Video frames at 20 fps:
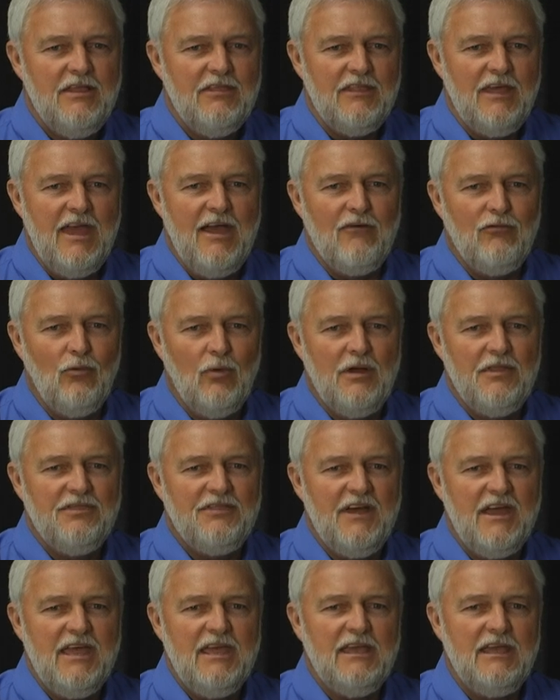they have one
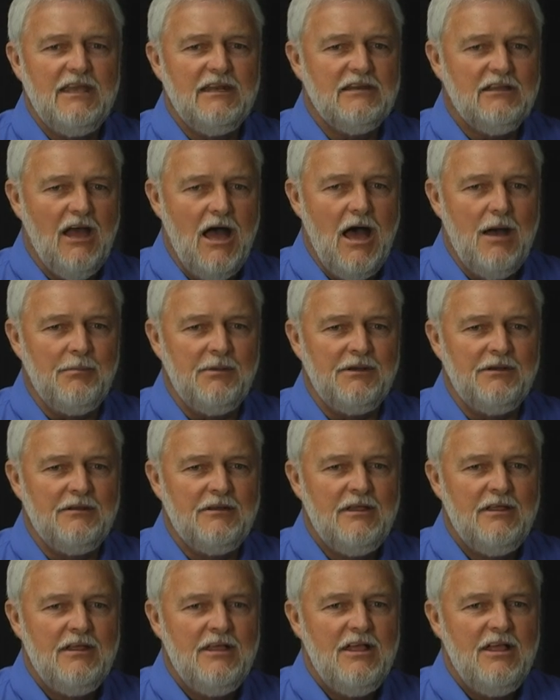thing in common.
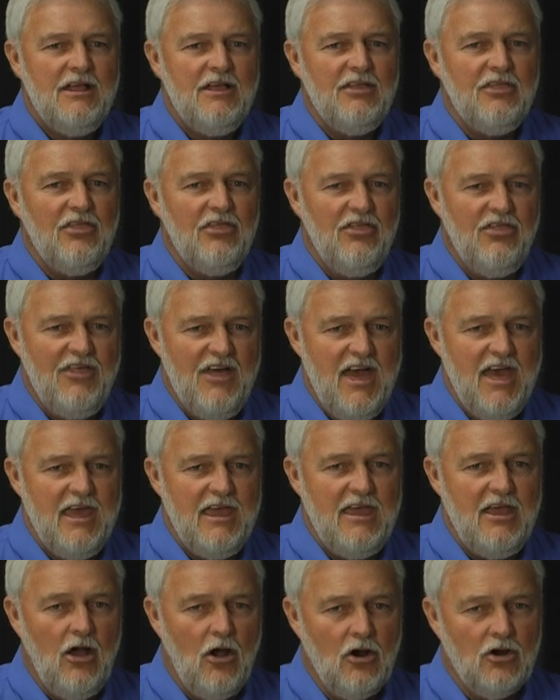
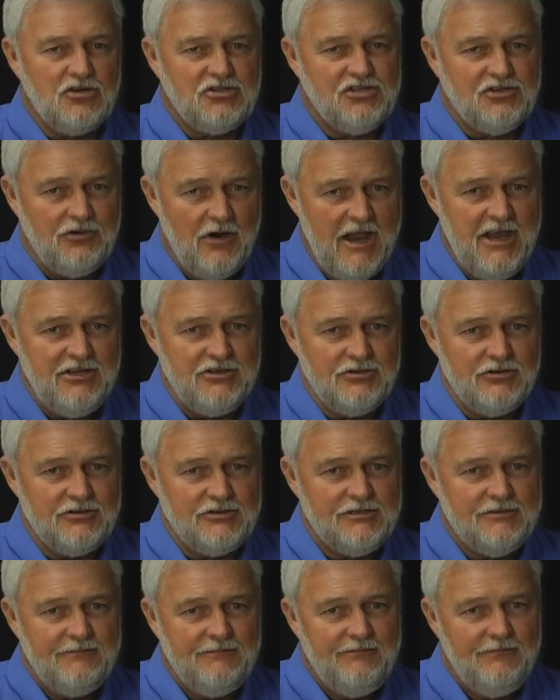They are
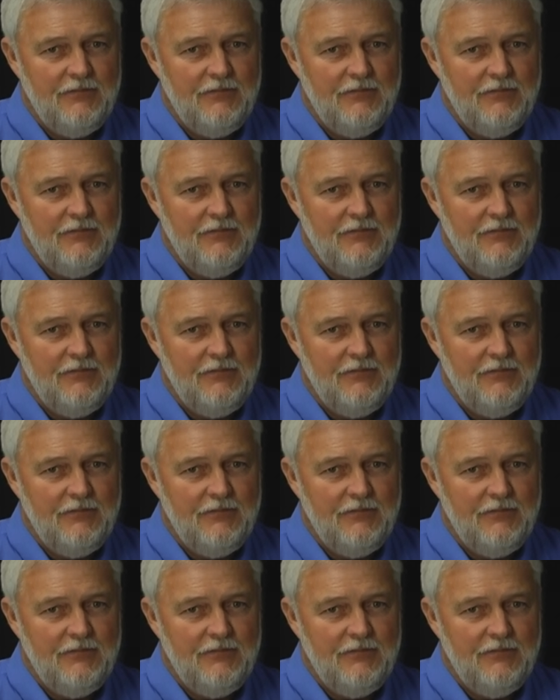strangers.